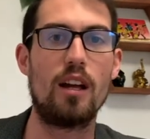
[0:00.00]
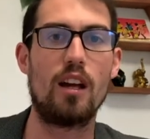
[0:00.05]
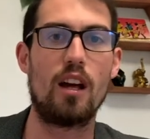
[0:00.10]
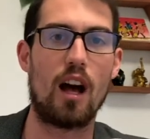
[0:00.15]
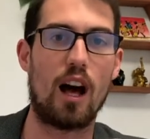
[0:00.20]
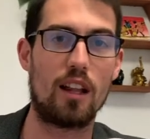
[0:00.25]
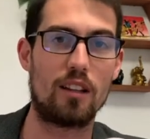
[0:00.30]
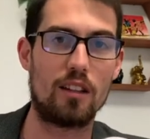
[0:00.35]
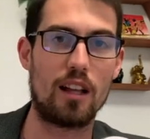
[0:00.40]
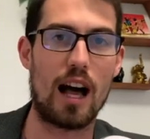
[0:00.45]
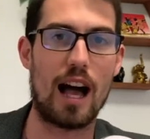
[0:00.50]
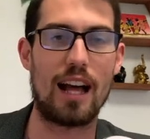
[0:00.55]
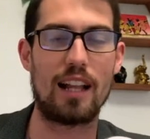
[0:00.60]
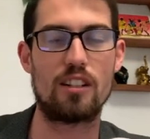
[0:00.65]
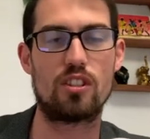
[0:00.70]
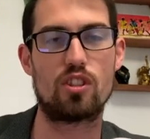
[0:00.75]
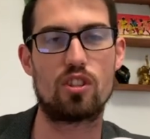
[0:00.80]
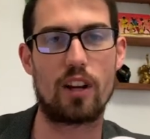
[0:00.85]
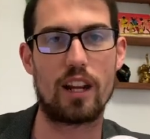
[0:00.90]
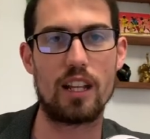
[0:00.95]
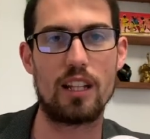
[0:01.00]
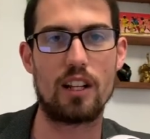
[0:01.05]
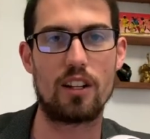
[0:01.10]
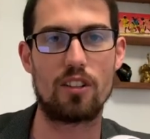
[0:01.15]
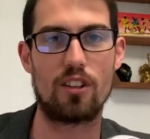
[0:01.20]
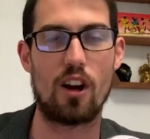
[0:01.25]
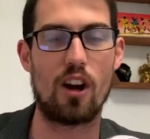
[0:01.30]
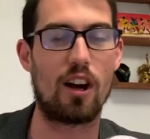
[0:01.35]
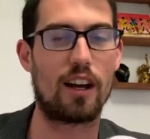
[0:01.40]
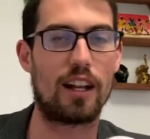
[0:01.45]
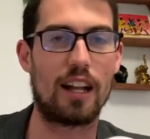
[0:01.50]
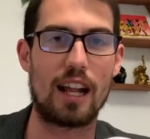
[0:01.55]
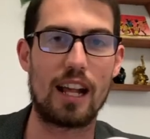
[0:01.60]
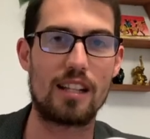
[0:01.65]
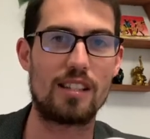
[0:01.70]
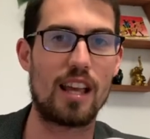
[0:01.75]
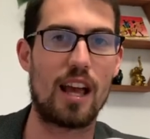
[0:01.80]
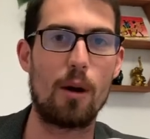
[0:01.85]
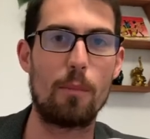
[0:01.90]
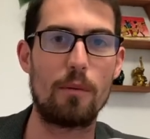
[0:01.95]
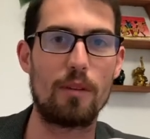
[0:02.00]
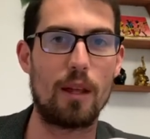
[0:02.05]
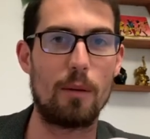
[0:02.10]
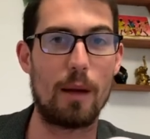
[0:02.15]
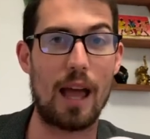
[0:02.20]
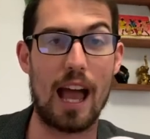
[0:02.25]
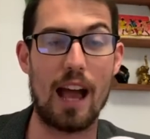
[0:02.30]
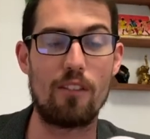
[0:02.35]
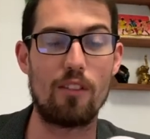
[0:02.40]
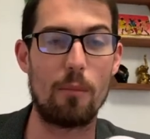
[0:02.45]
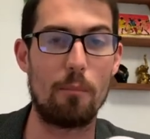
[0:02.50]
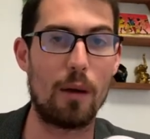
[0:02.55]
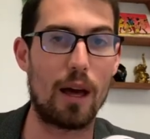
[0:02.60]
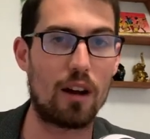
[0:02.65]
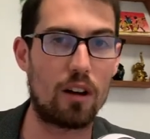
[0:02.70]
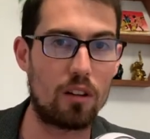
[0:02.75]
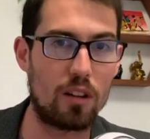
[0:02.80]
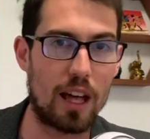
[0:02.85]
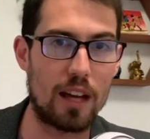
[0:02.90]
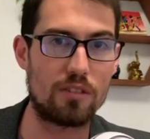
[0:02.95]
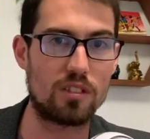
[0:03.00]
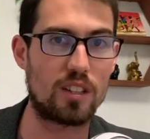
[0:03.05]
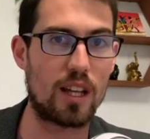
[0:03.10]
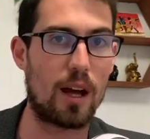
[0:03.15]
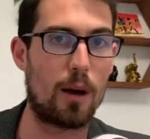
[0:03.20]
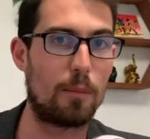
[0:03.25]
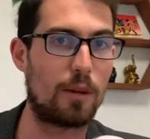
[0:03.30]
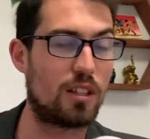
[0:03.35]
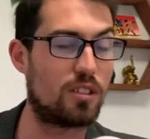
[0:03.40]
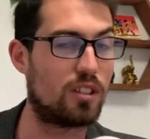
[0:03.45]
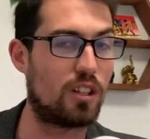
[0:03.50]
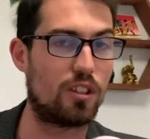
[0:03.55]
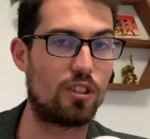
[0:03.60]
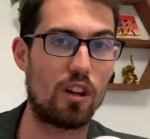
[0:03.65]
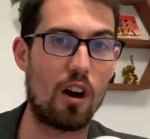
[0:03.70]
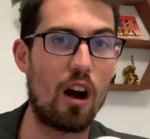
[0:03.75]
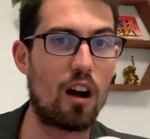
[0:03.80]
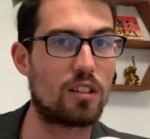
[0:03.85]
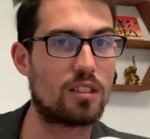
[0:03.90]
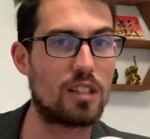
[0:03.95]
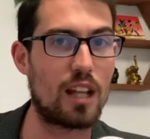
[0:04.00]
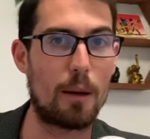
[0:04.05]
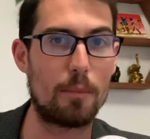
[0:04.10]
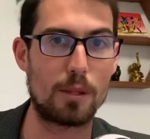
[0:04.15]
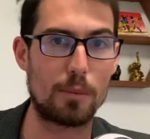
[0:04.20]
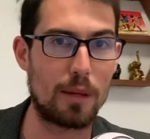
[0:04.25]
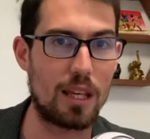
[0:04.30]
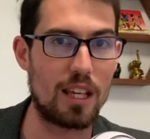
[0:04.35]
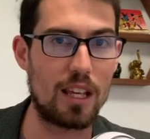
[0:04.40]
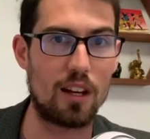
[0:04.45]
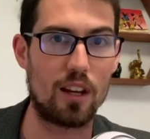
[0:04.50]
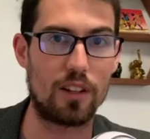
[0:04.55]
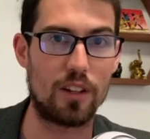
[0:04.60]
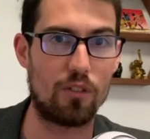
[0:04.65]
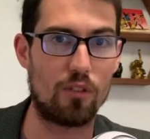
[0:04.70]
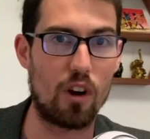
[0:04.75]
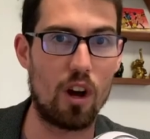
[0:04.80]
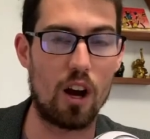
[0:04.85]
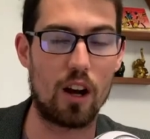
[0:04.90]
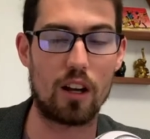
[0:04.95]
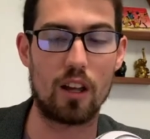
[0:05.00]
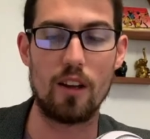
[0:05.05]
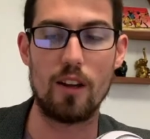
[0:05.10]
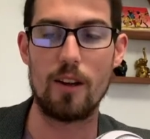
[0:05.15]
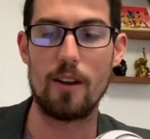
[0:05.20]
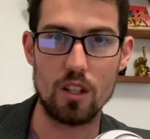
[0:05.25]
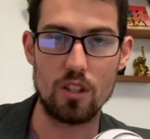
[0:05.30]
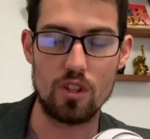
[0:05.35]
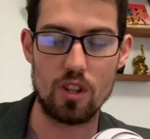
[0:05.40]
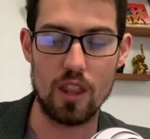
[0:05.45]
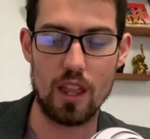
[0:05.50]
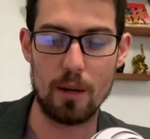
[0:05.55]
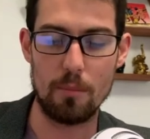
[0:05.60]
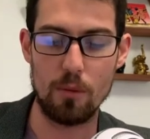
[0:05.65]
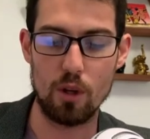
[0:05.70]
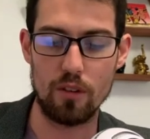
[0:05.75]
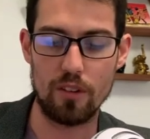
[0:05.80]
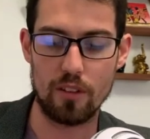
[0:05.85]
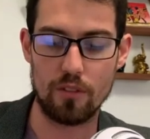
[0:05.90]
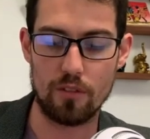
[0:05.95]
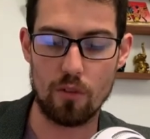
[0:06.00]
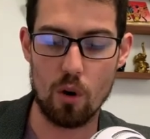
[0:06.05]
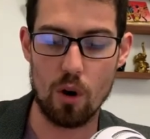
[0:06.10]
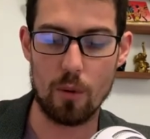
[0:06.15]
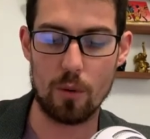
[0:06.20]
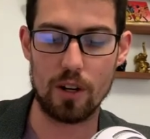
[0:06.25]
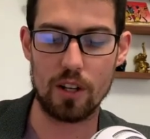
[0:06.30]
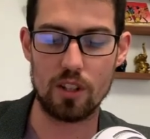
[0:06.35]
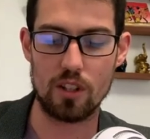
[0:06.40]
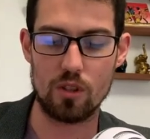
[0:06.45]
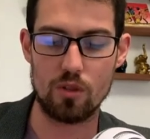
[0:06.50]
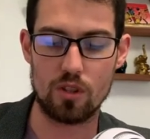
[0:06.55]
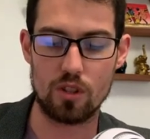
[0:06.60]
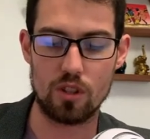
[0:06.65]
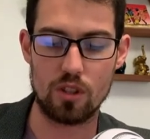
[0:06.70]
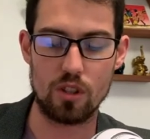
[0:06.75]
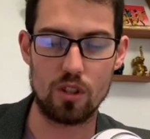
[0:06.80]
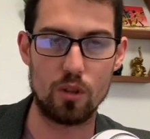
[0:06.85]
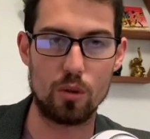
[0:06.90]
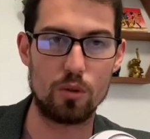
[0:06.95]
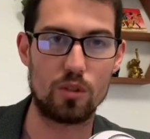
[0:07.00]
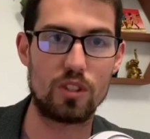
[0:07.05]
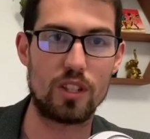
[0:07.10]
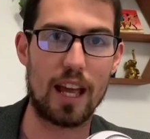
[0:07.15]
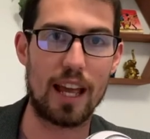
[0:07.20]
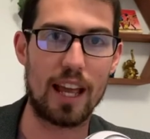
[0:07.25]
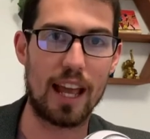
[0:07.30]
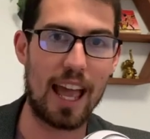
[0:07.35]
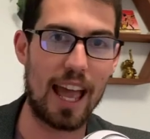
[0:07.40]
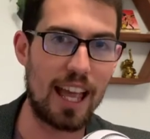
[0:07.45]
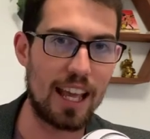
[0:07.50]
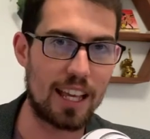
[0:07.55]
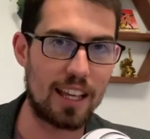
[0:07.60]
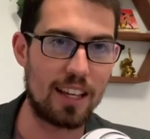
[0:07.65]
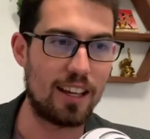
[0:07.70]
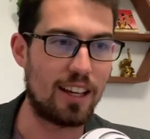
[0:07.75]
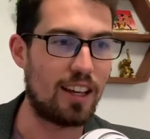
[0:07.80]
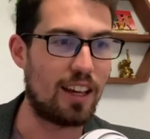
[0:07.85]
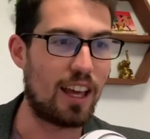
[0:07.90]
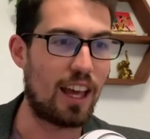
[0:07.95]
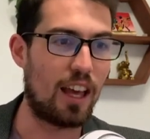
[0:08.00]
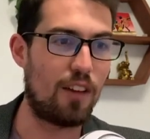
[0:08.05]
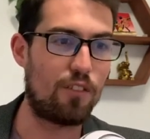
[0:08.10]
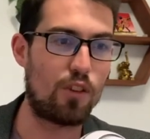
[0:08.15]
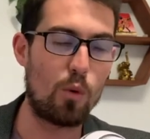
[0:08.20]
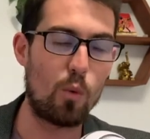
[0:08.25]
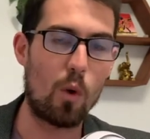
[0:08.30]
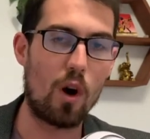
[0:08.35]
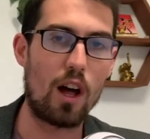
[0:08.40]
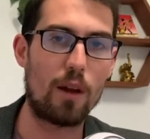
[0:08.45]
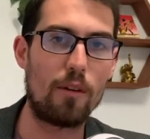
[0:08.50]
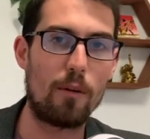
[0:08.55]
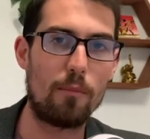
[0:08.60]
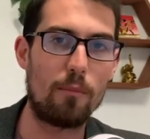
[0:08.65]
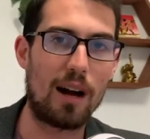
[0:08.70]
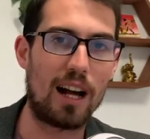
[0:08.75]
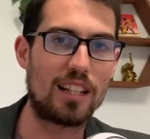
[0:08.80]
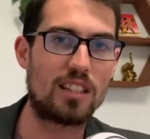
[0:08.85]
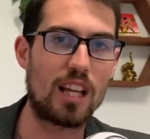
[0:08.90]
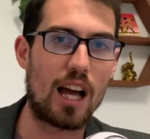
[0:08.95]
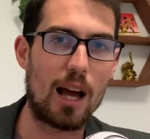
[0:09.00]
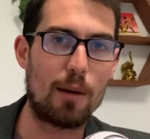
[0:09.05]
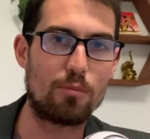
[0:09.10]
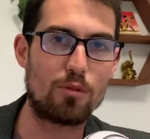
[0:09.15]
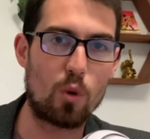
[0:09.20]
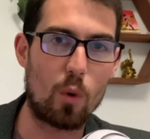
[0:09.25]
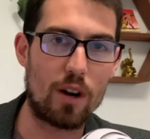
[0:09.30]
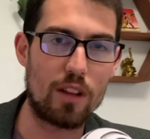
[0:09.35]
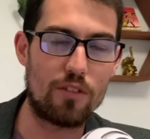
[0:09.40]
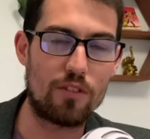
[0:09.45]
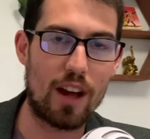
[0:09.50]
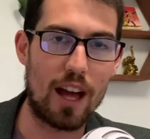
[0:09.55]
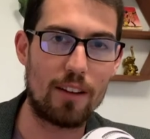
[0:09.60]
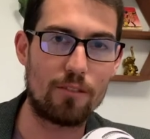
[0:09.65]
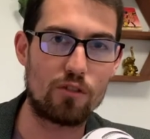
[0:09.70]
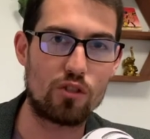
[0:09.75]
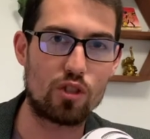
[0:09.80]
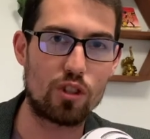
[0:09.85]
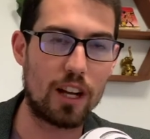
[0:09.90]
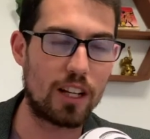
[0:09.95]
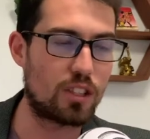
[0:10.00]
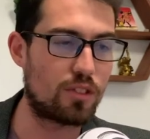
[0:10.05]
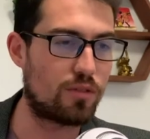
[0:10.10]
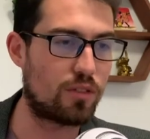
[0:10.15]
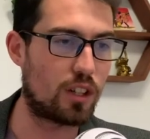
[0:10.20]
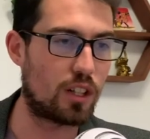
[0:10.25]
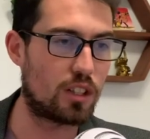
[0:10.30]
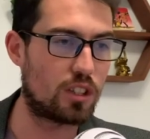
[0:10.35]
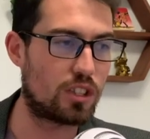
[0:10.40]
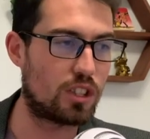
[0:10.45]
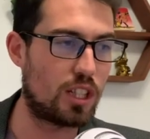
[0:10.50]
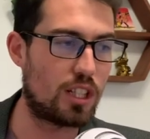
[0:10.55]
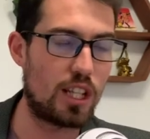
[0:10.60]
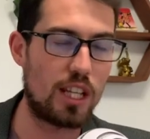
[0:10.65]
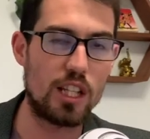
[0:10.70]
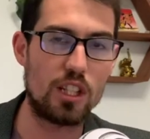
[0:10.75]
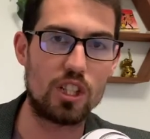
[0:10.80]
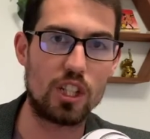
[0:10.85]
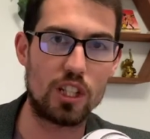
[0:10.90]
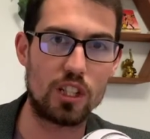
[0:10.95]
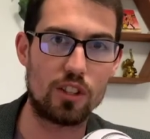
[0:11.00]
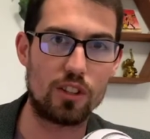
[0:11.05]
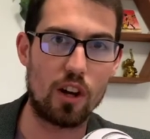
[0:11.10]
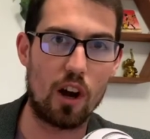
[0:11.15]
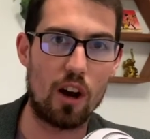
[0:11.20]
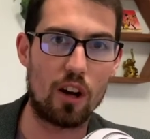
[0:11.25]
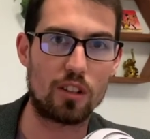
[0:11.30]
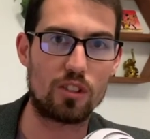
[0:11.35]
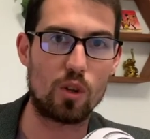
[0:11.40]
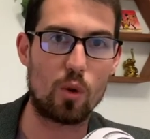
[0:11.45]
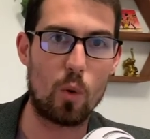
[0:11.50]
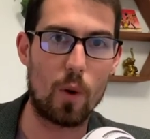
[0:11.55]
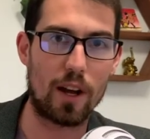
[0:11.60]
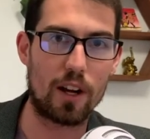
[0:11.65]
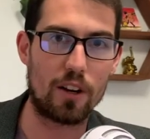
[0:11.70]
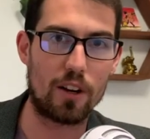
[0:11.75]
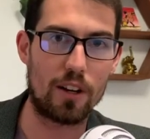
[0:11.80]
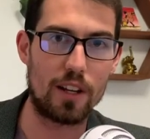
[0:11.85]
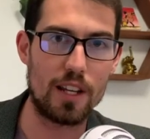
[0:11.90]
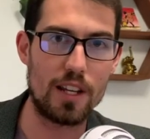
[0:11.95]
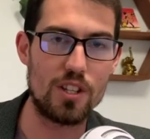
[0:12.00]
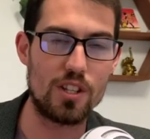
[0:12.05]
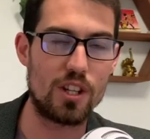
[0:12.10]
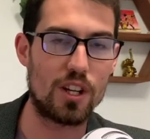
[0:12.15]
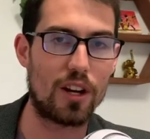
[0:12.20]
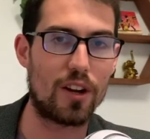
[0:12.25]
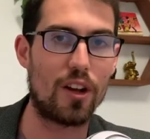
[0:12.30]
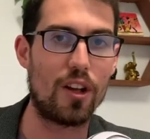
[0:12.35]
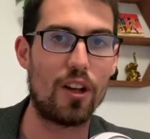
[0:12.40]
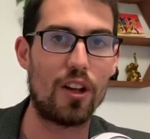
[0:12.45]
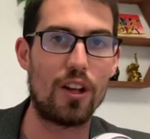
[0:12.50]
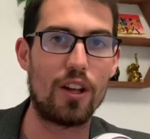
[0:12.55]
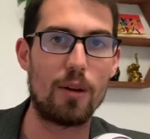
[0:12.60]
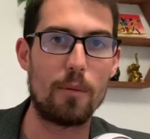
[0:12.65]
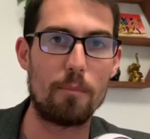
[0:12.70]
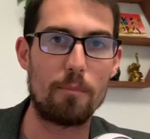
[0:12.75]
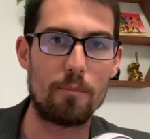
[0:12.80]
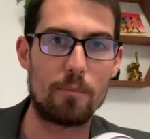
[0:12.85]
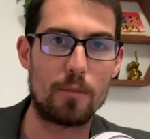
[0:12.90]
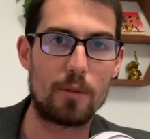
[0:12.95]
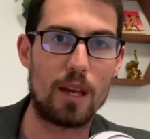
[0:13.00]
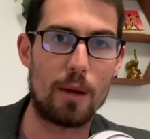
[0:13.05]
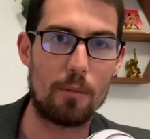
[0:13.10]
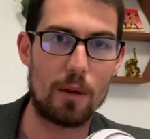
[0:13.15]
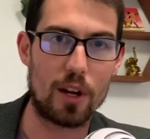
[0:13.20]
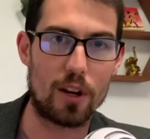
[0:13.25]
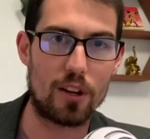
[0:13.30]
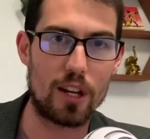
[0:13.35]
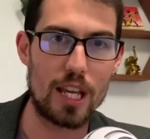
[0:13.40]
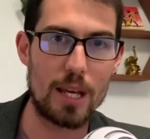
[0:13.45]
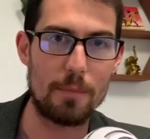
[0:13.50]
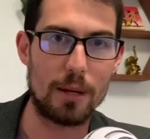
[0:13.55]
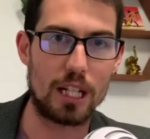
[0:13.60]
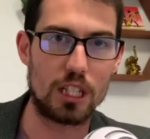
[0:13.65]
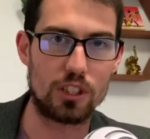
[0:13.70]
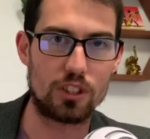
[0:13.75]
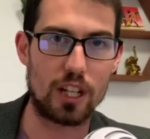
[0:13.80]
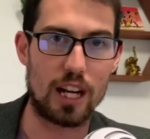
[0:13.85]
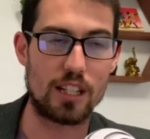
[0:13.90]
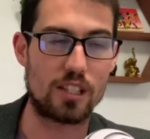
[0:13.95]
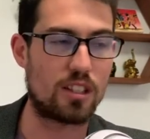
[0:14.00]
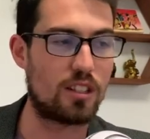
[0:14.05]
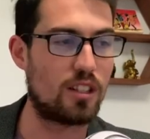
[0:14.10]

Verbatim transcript: a lot train their dog, and it's helping them have a better lifestyle because their dog stops peeing on the rug. So then moving forward, you you say, hey, if you want my top 25 tricks for teaching dogs quicker and easier, give me your email address.